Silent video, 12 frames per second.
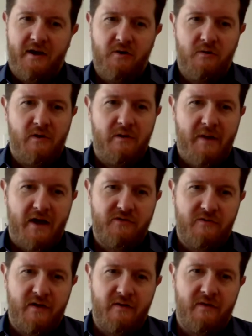I can only
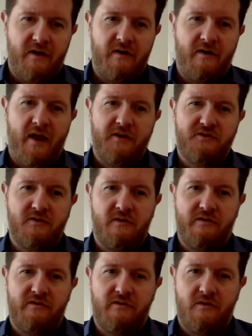imagine that a
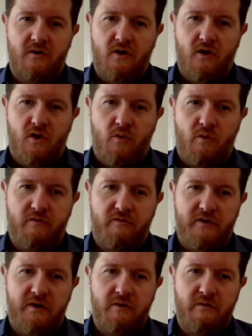nationalist would
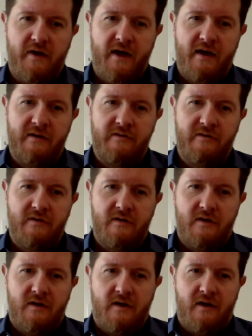feel that
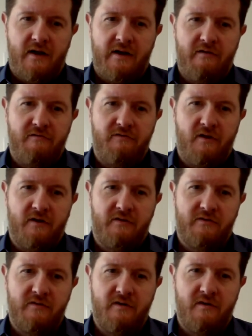an
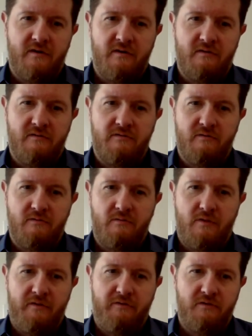influx of
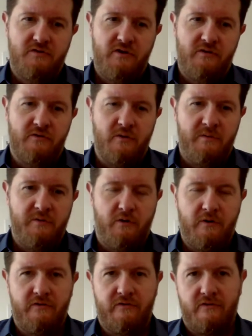refugees or
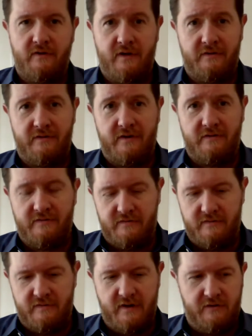immigrants,
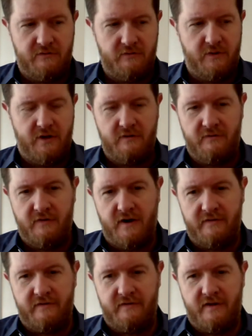as they do here in the
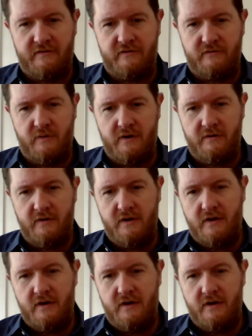United States as well,